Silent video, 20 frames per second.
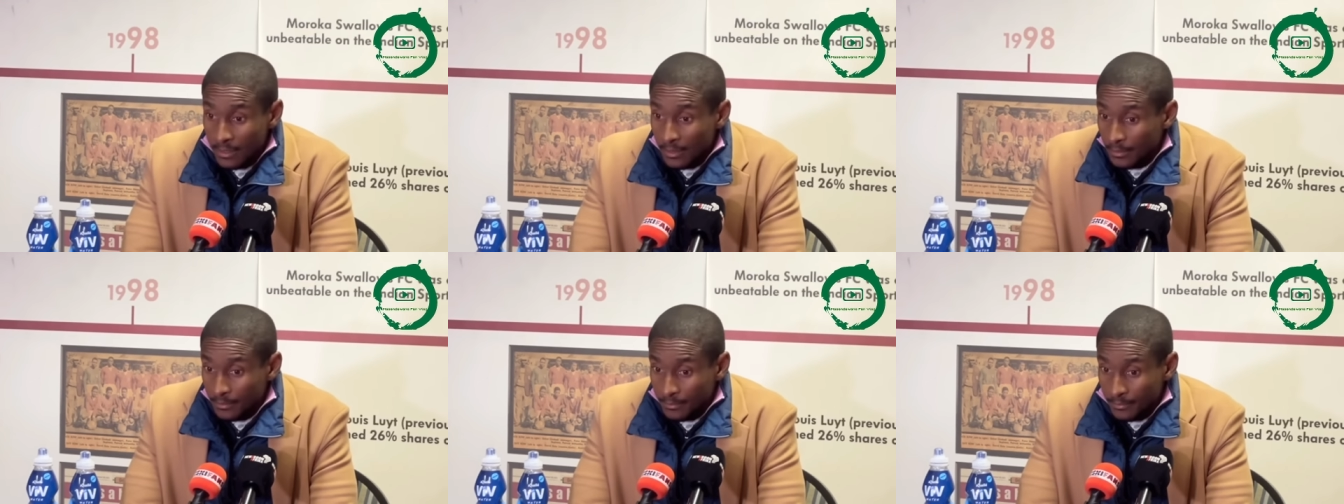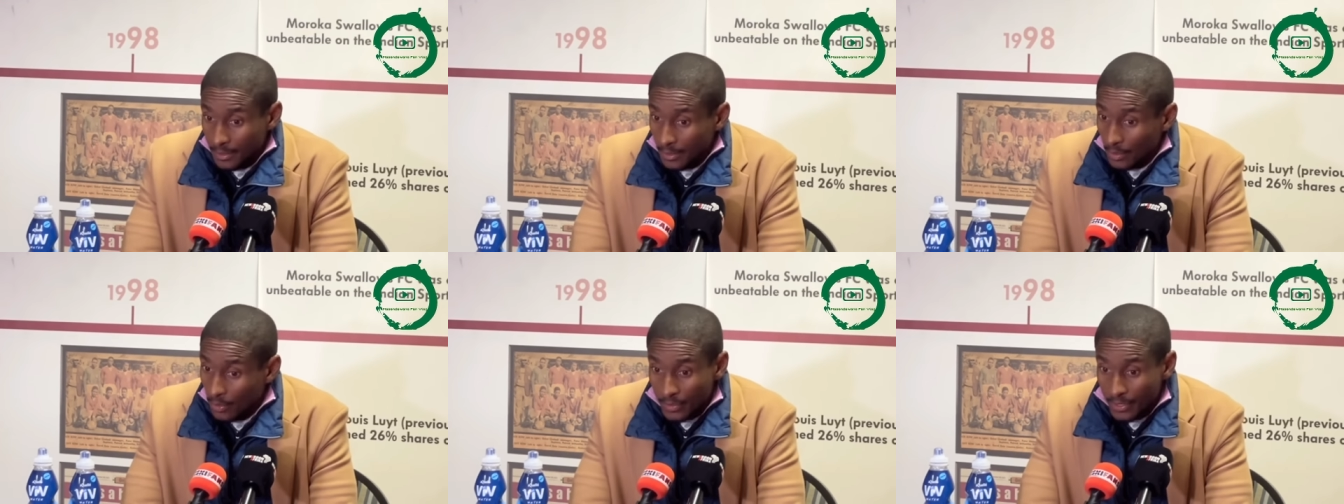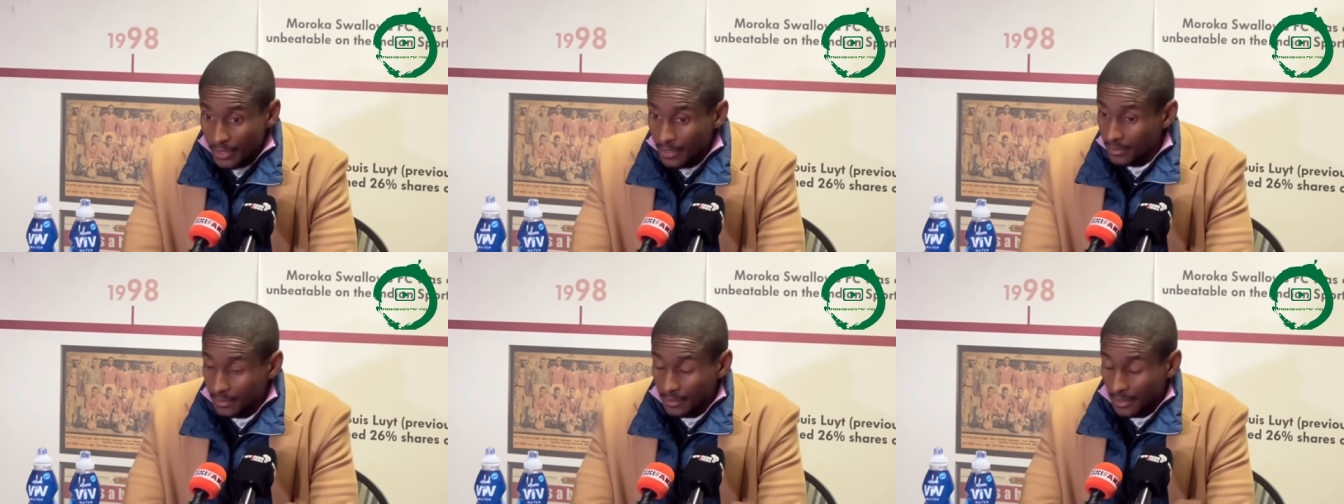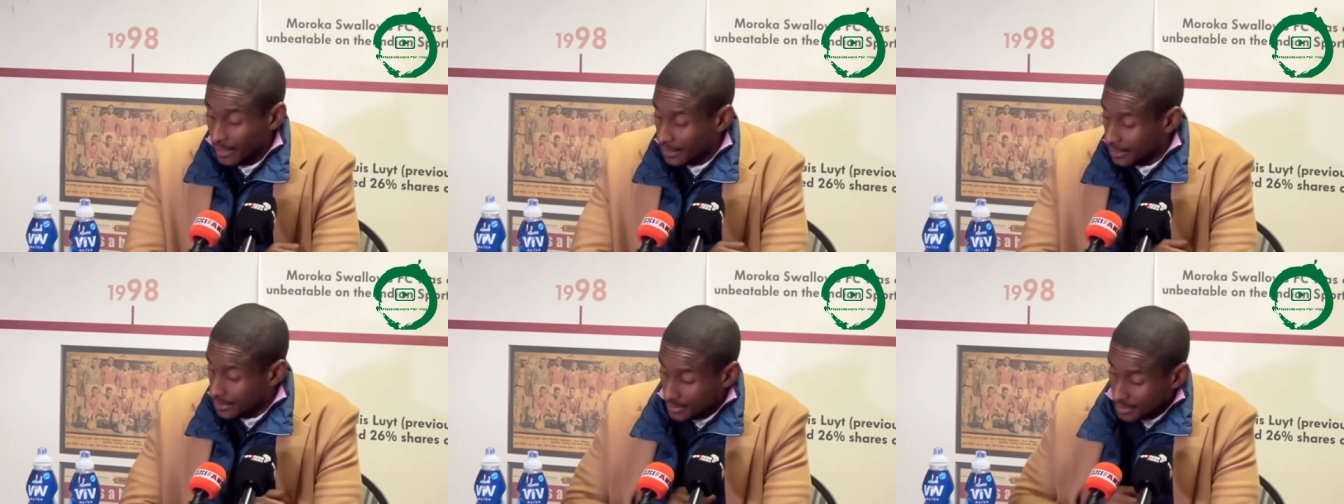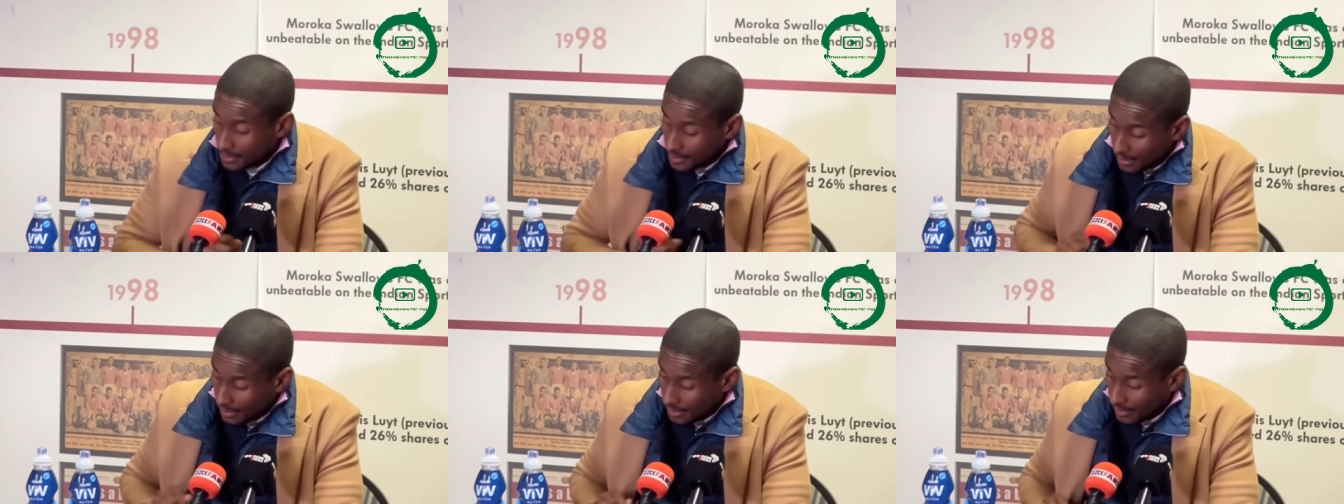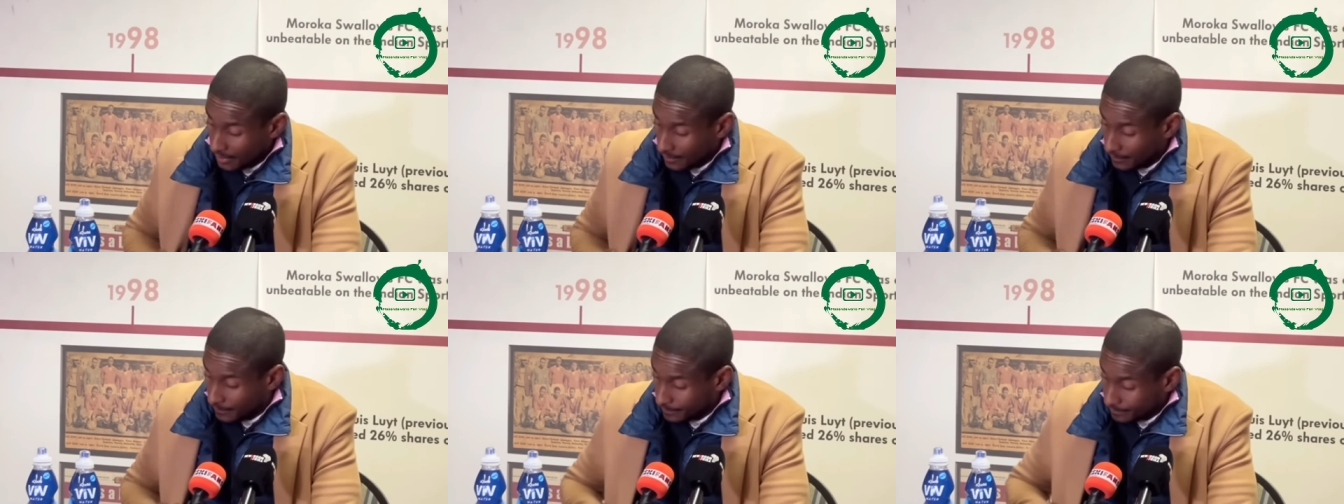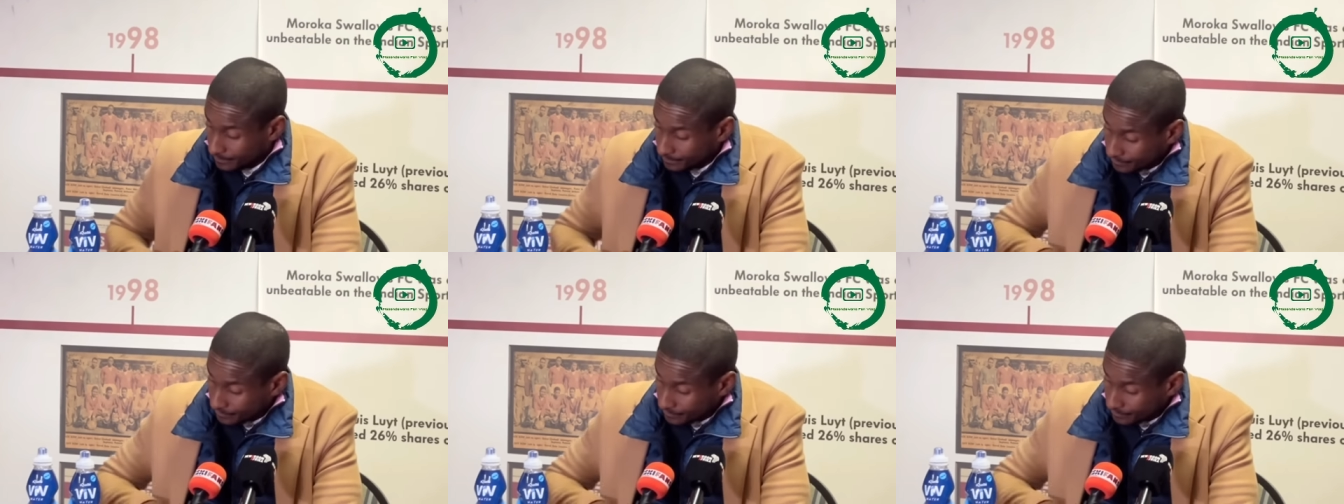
But okay, guys, um,